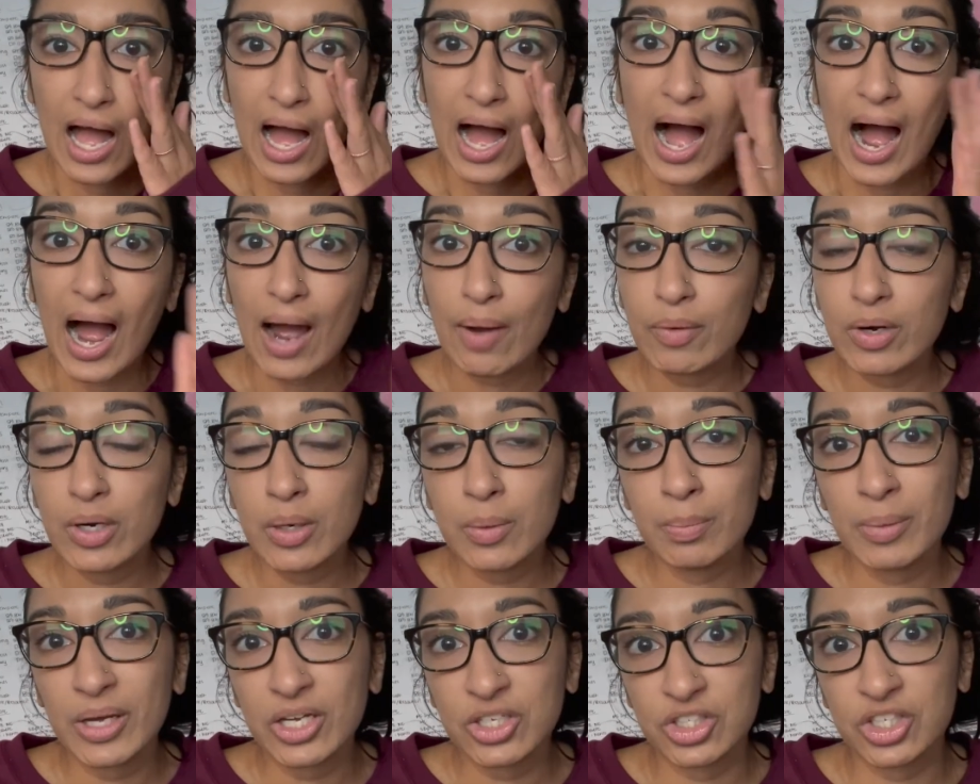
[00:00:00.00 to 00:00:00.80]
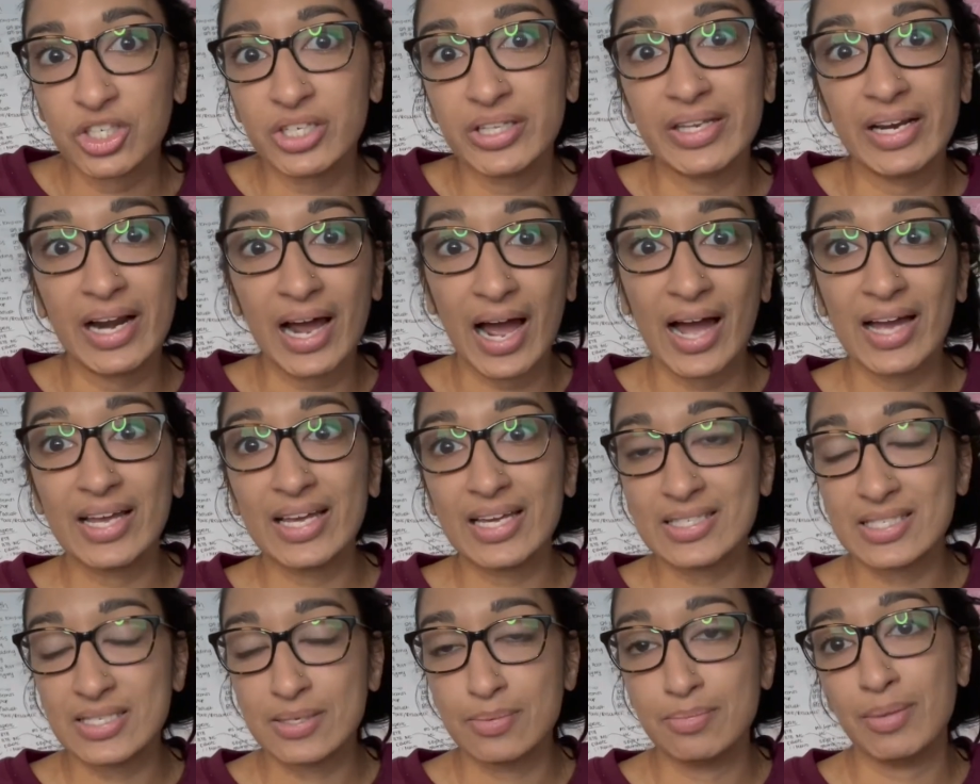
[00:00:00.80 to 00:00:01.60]
I want to make sure that I
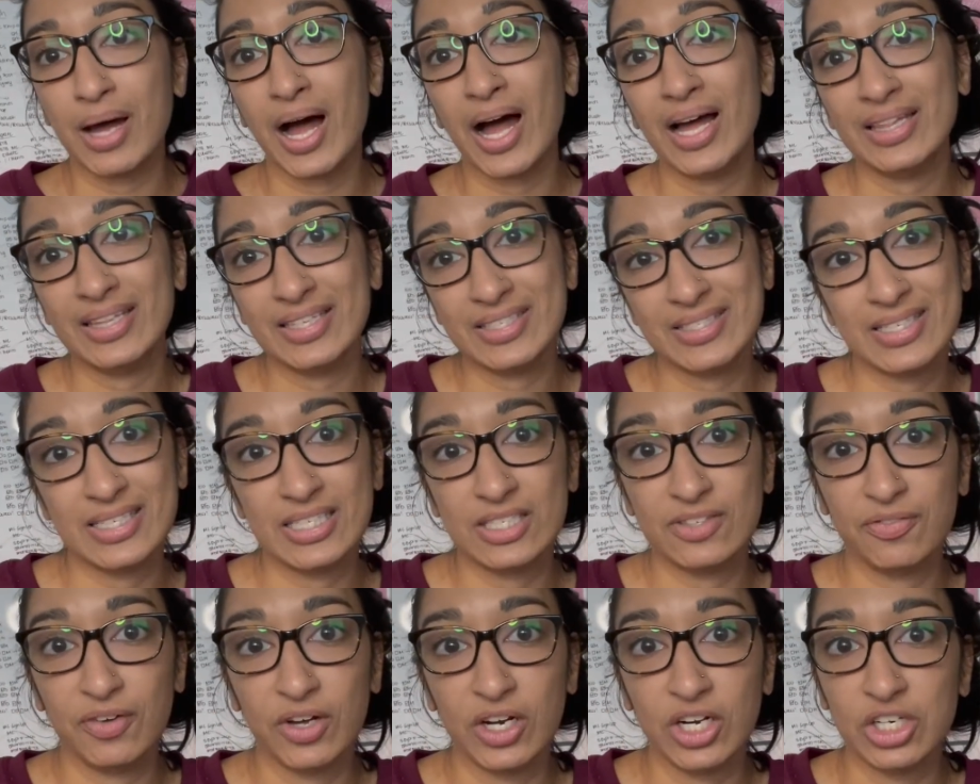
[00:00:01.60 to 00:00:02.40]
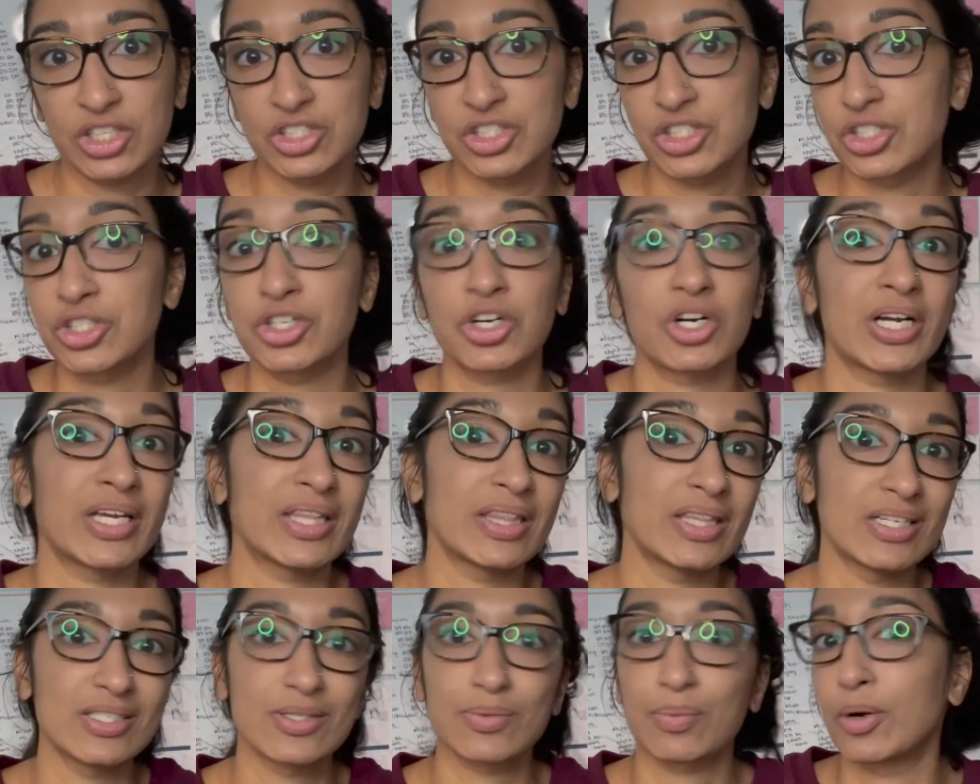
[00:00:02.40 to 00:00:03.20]
get some behind the scenes footage during
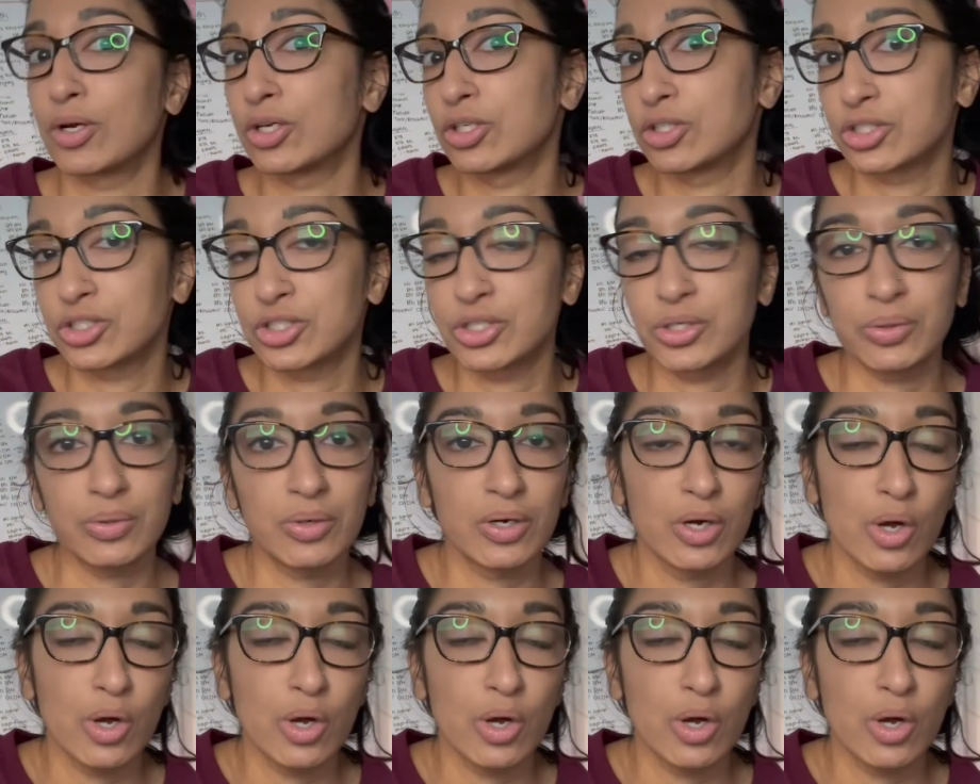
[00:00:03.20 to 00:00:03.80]
this one shoot